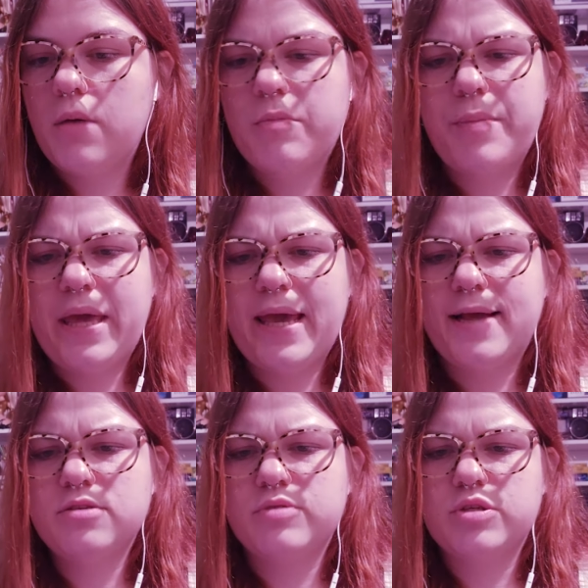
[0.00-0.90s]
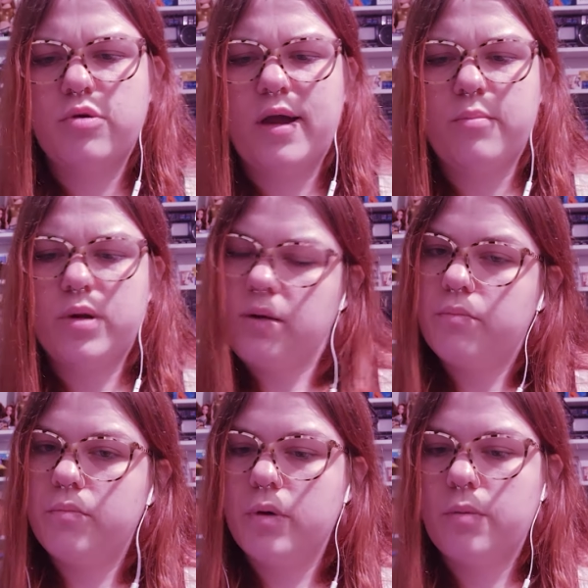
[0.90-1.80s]
My hands always cramp
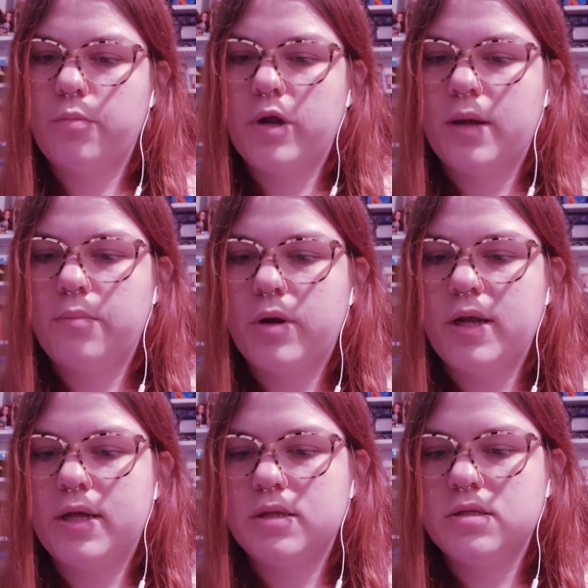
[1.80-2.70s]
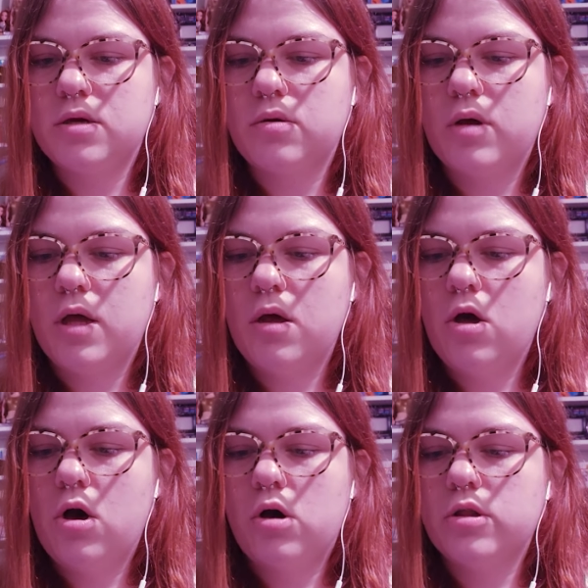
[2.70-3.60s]
when I'm braiding, so
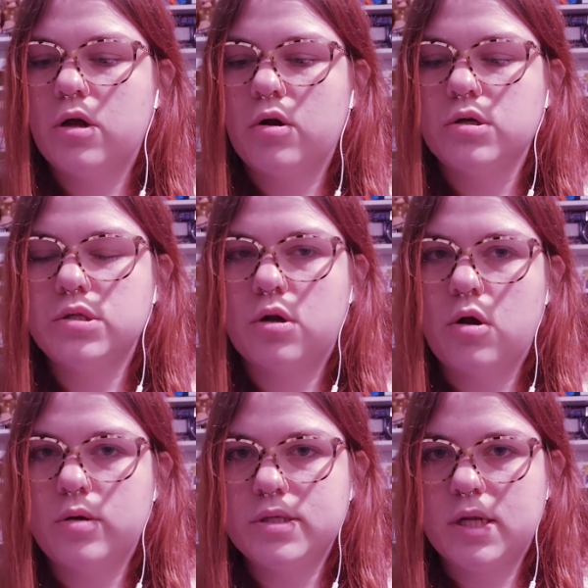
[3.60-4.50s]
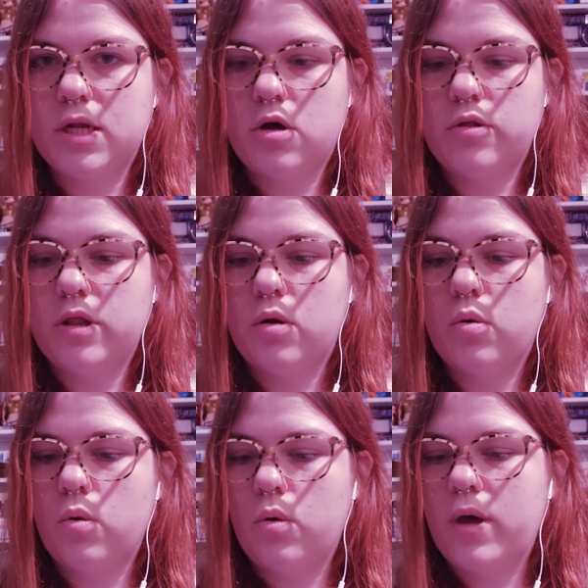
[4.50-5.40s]
all the girls are always getting their
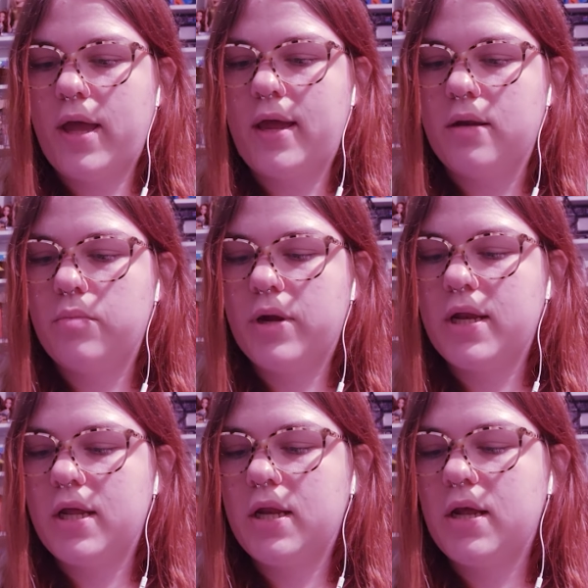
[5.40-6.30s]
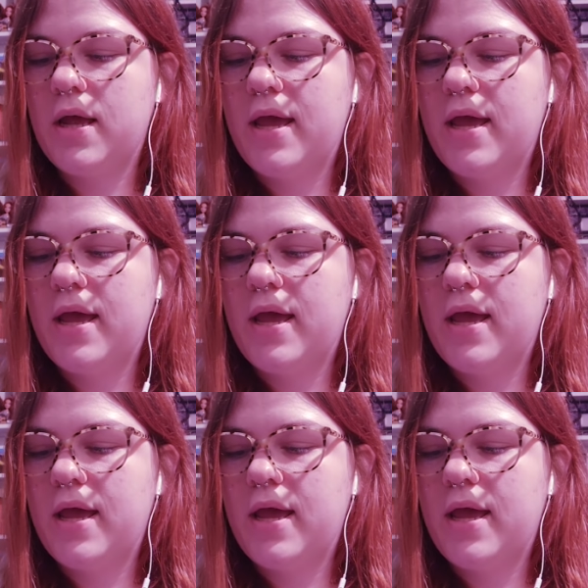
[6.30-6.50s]
whole head braided.